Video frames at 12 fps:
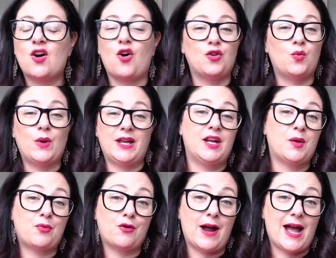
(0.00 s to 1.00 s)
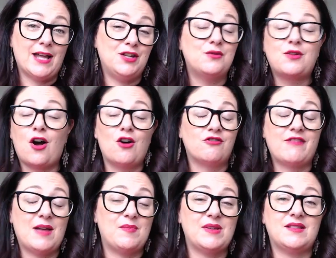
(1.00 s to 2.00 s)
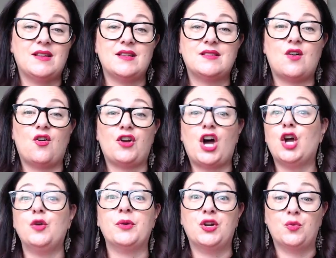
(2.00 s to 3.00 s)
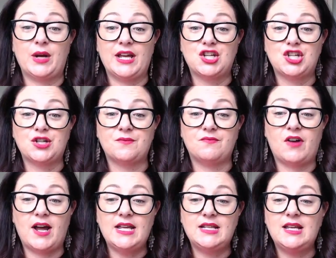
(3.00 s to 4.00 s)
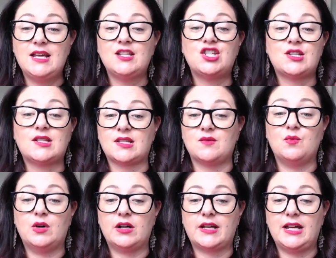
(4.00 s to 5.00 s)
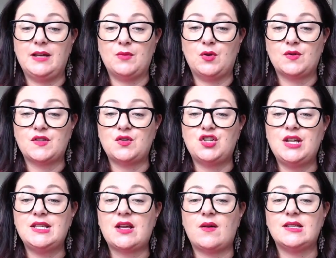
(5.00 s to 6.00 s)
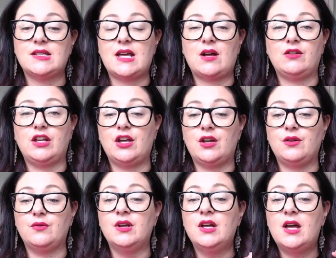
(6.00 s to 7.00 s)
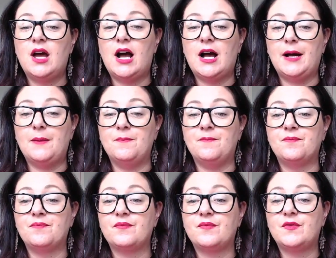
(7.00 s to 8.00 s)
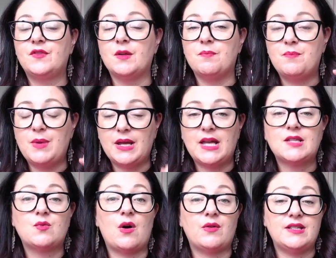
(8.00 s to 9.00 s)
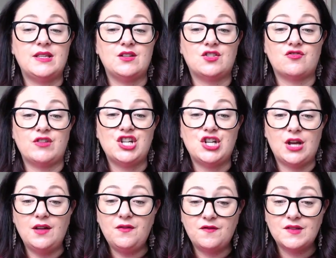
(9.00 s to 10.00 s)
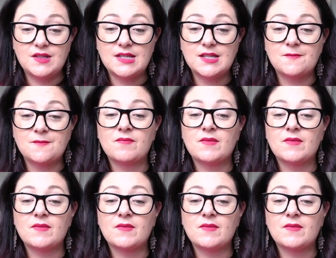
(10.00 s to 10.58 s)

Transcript: on a wing and a prayer. You can't create a business on a hope and a wish, right? Just doesn't work anymore. So she's going to tell you the biggest wellness industry shifts.